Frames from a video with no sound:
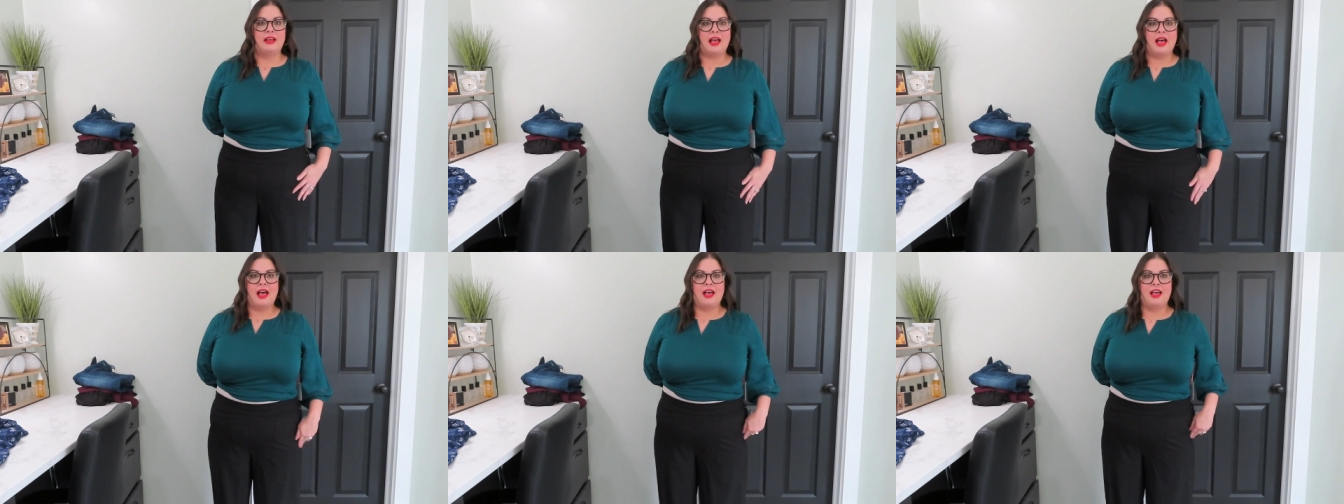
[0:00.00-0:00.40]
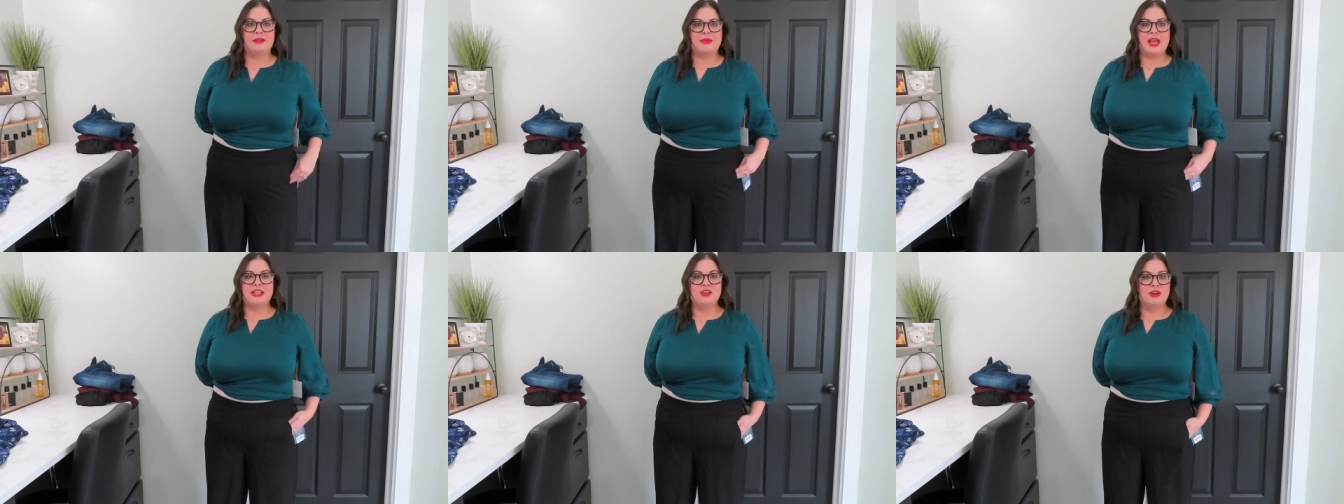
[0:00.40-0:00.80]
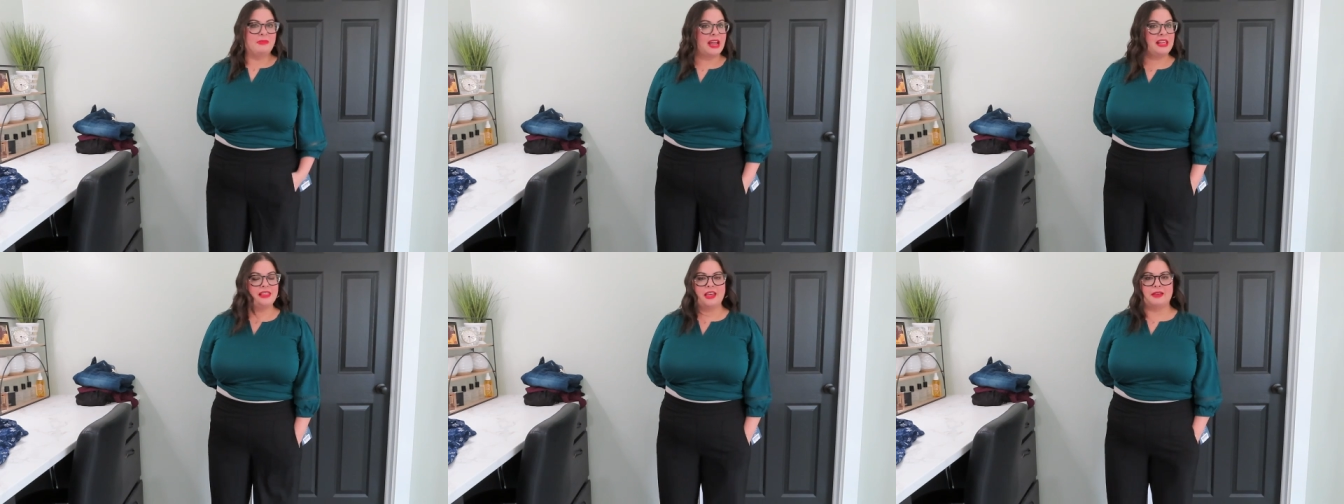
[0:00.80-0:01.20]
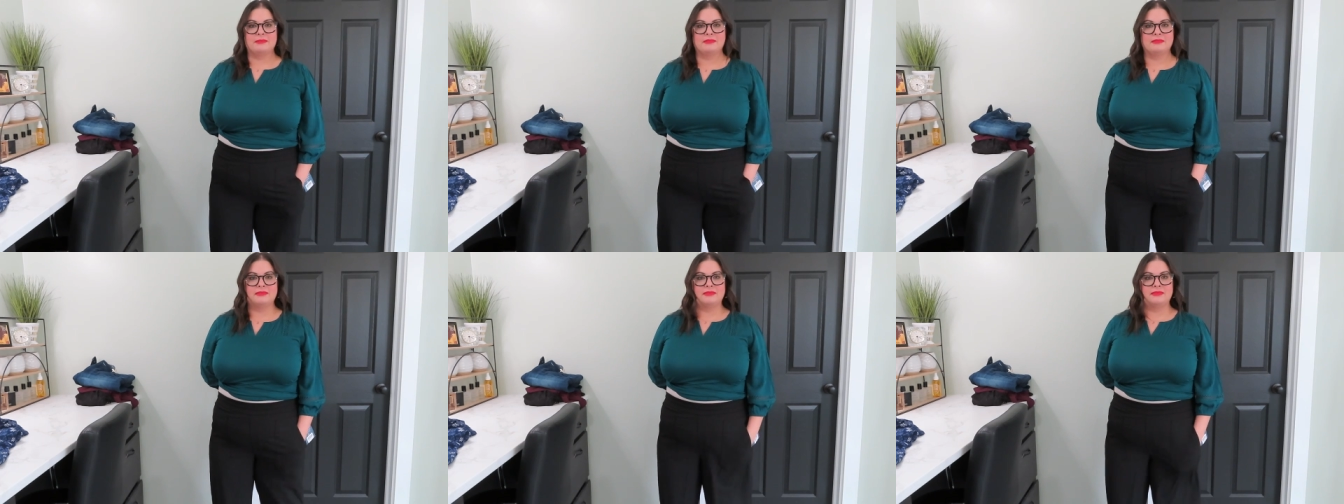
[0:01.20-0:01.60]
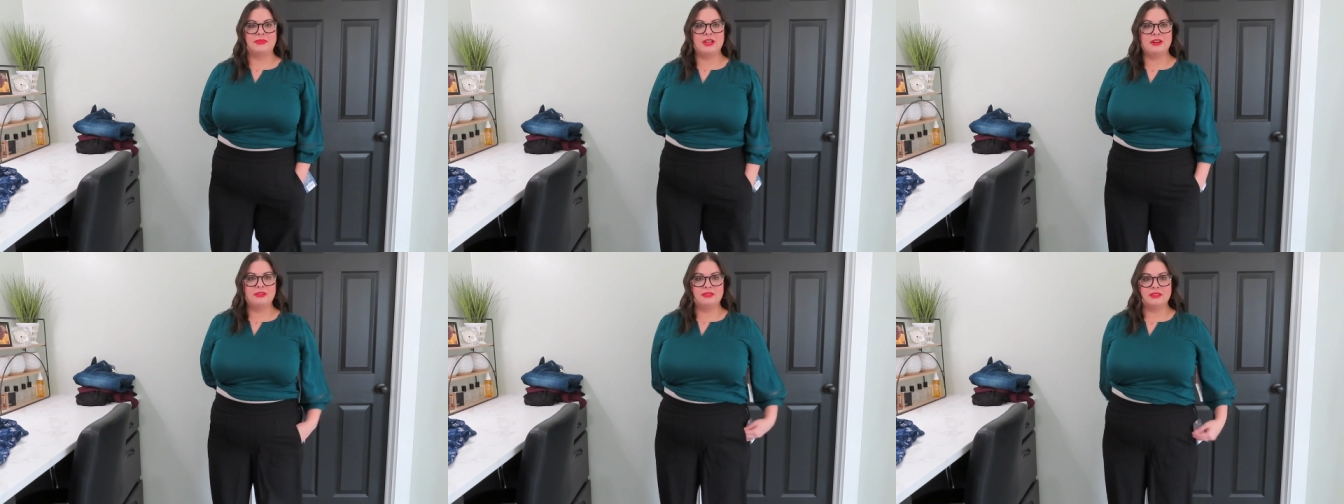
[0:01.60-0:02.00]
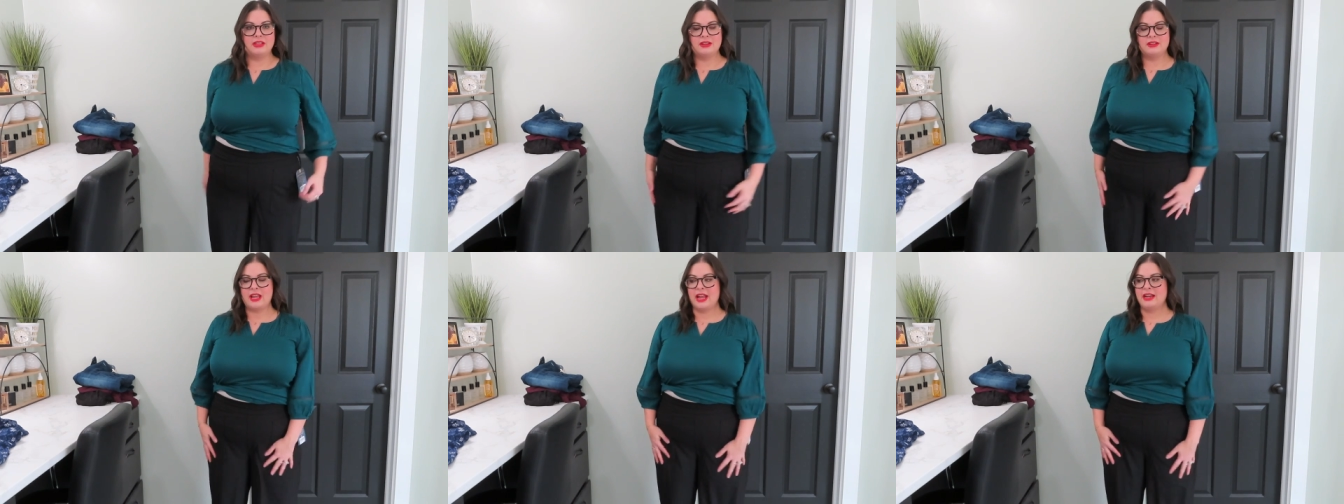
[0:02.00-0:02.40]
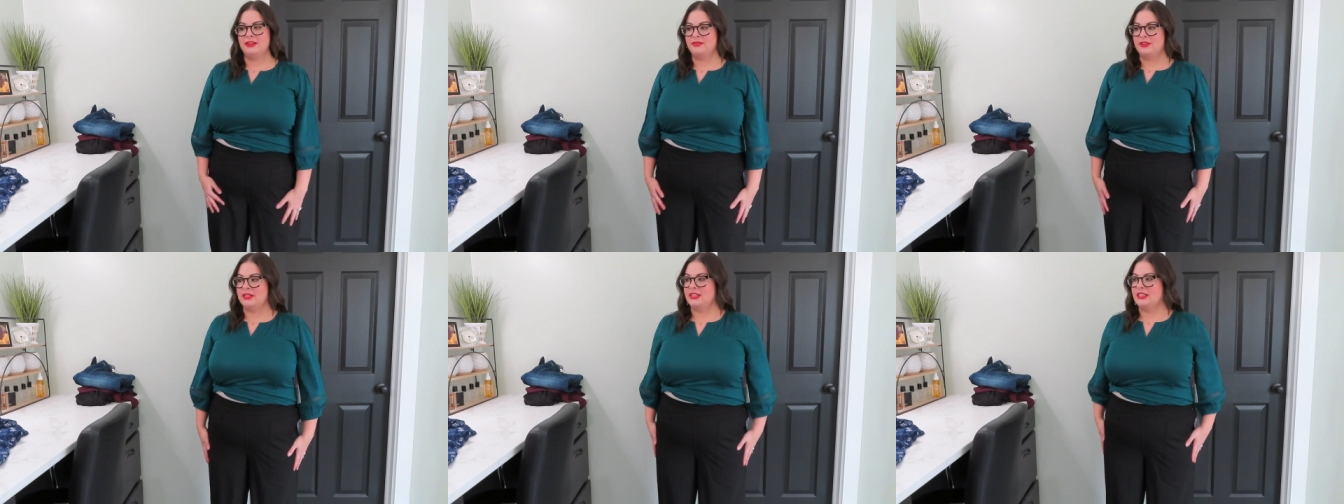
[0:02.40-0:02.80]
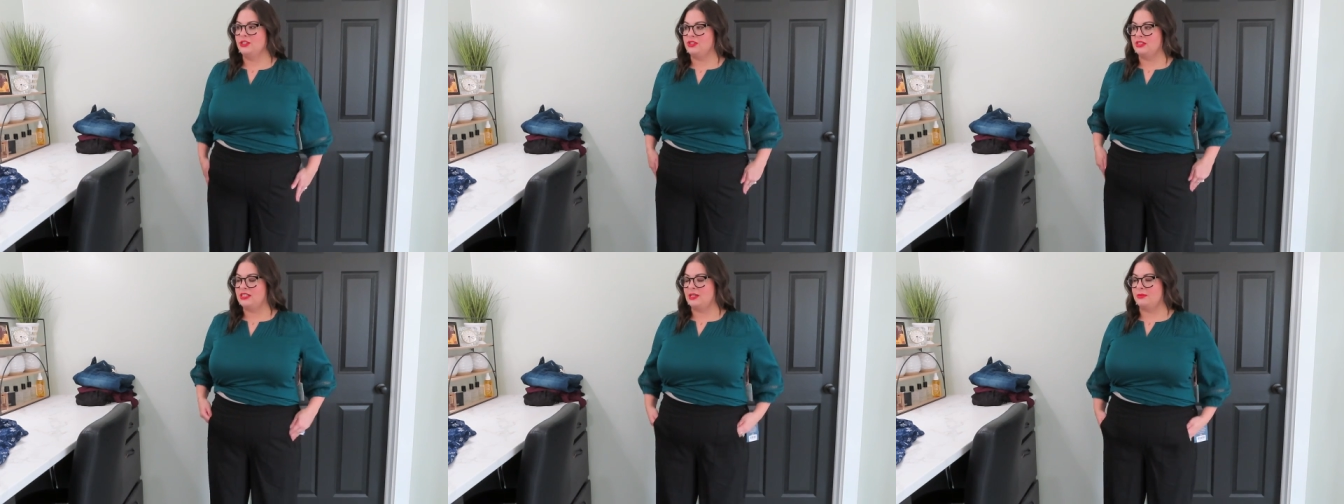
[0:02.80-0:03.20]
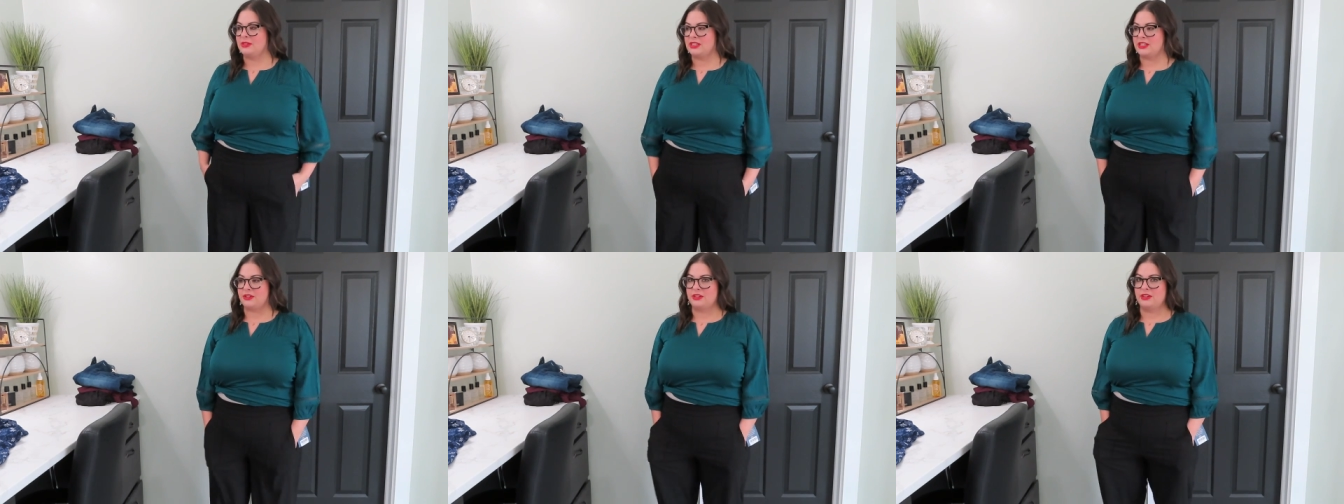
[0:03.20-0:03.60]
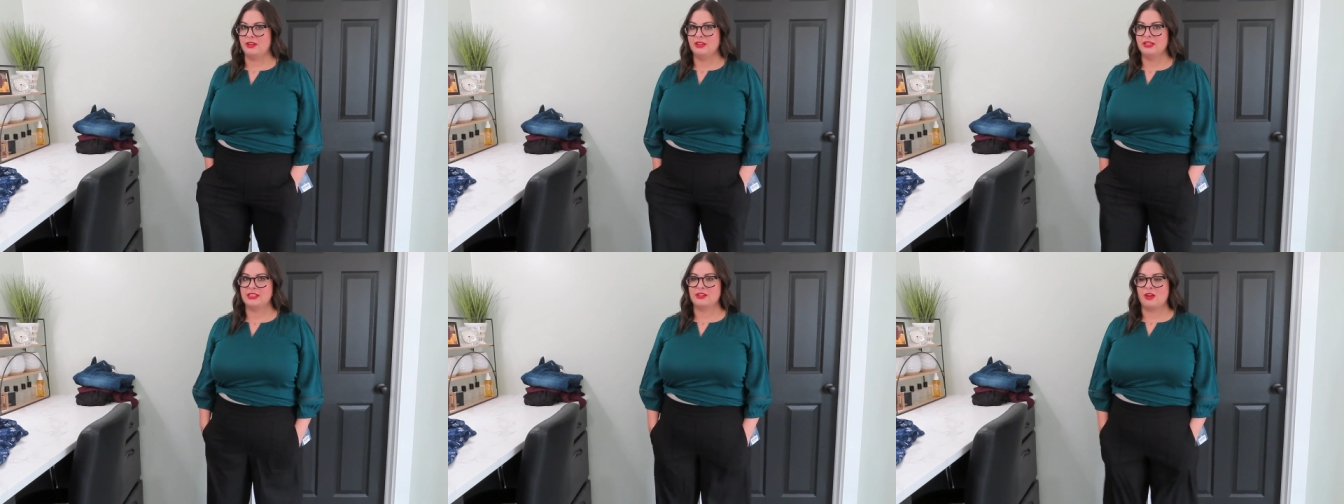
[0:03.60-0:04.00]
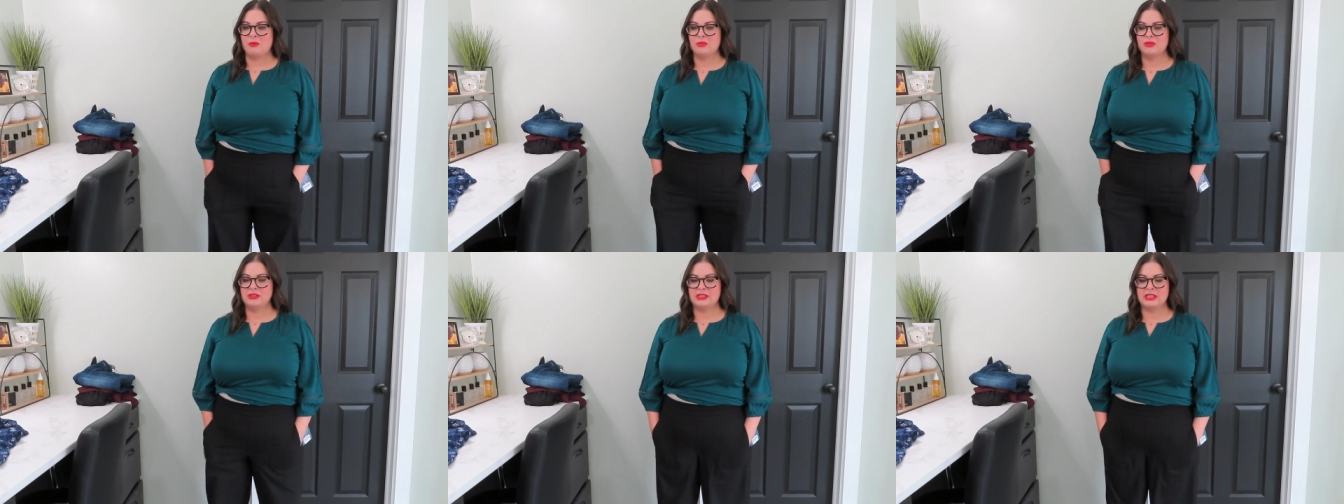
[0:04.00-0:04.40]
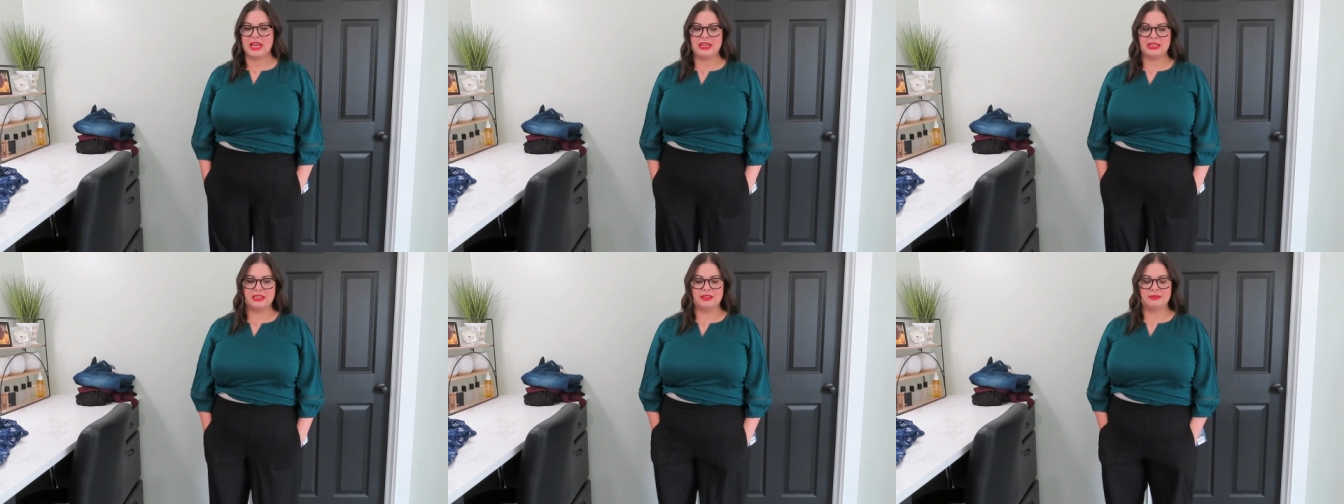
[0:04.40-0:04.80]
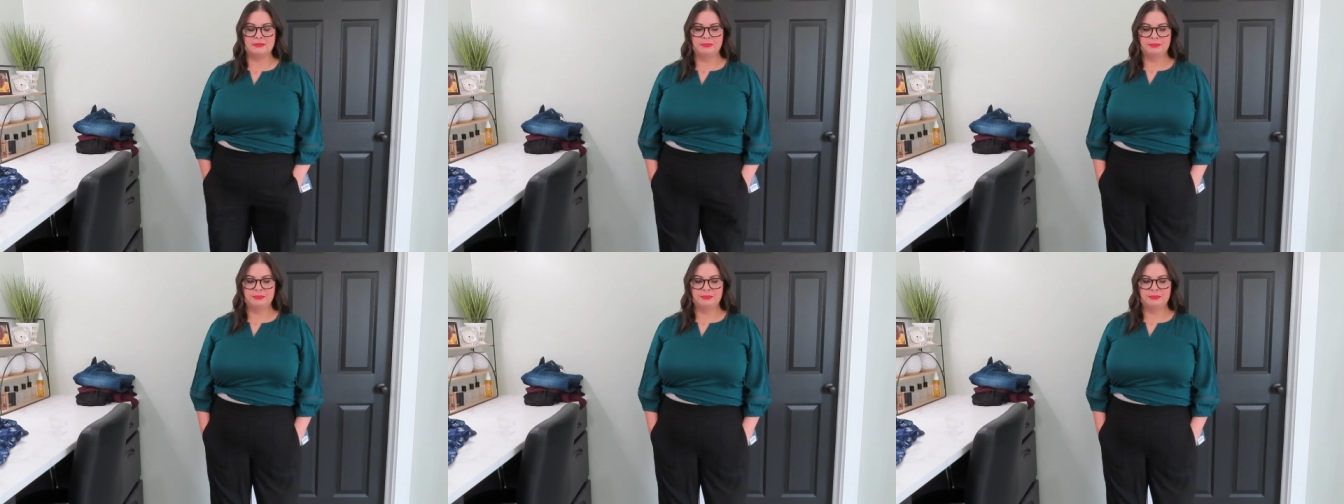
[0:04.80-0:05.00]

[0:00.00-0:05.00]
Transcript: I don't mind them. They're kind of an interesting material. It's almost like